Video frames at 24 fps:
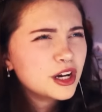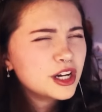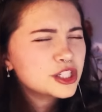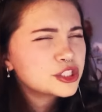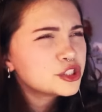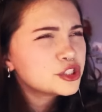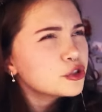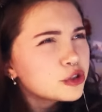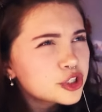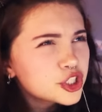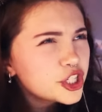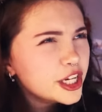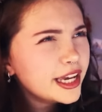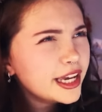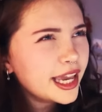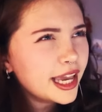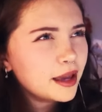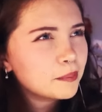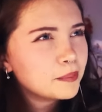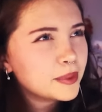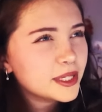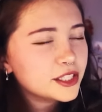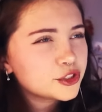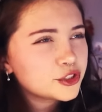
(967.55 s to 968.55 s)
So she
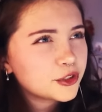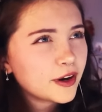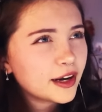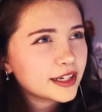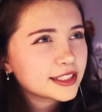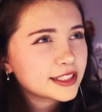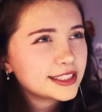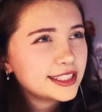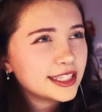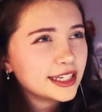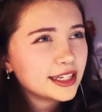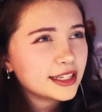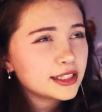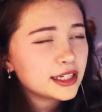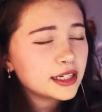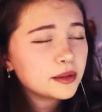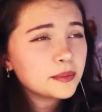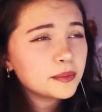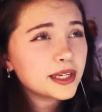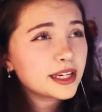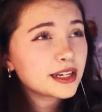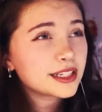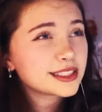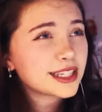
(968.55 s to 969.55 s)
can't be trusted. And
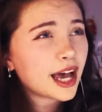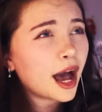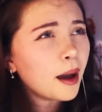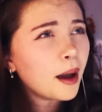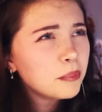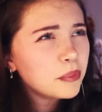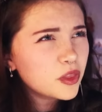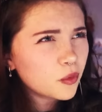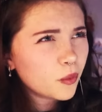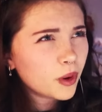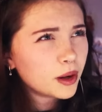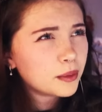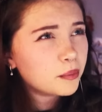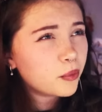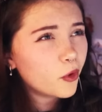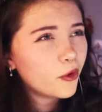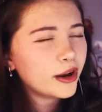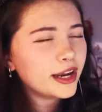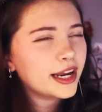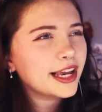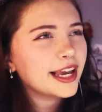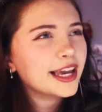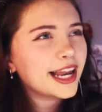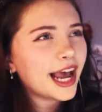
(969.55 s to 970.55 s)
because I'm the one
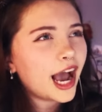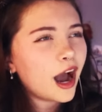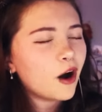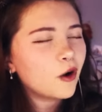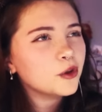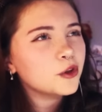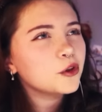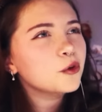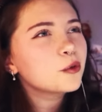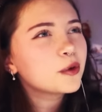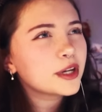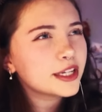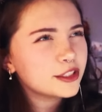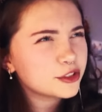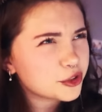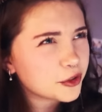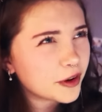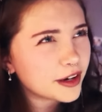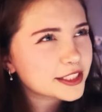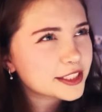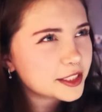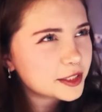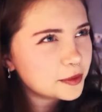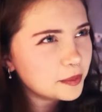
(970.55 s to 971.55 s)
pointing it out, you can
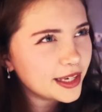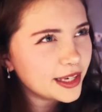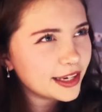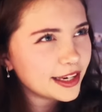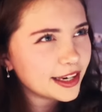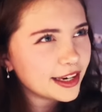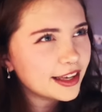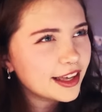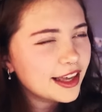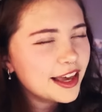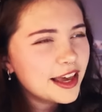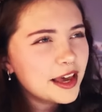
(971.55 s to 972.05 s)
trust me.